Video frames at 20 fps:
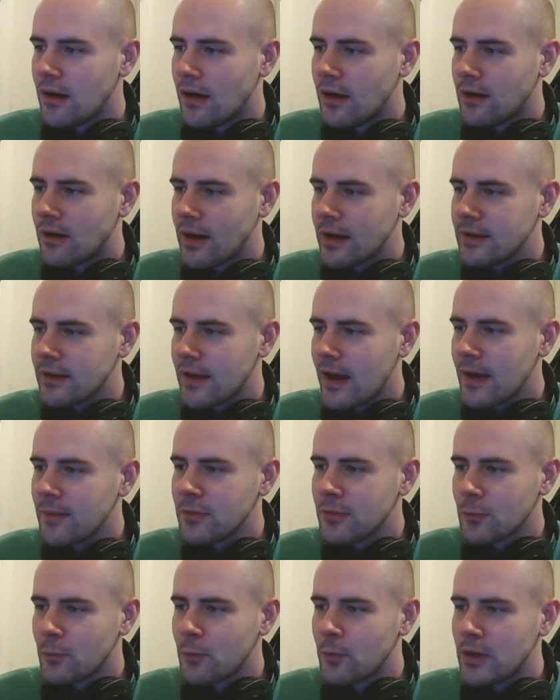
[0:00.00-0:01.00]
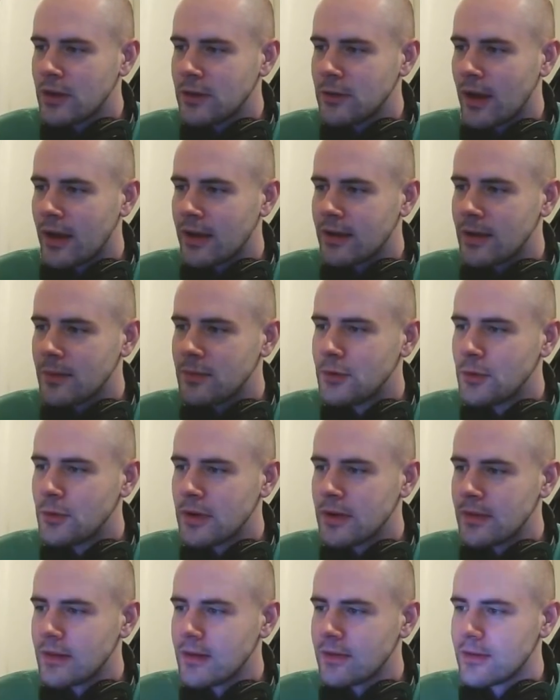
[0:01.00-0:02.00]
a lot of times when you end up
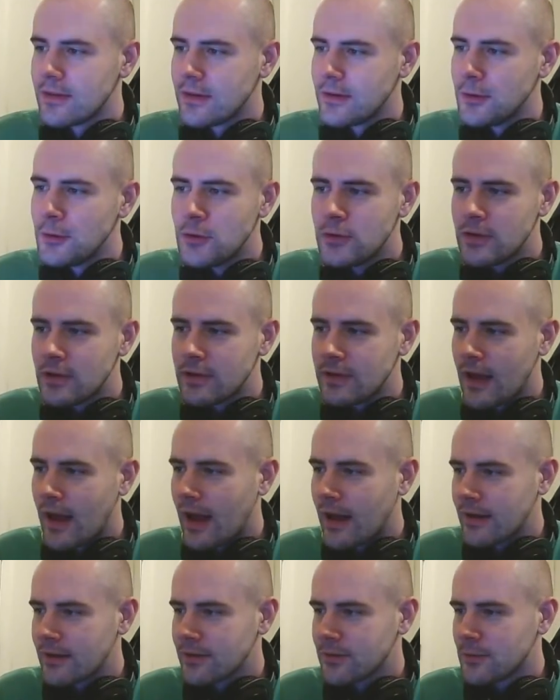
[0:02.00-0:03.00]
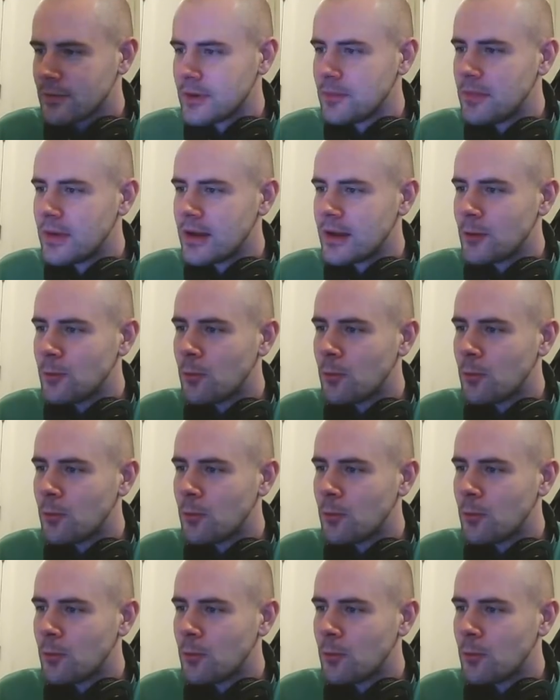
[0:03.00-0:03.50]
doing these huge attacks with a big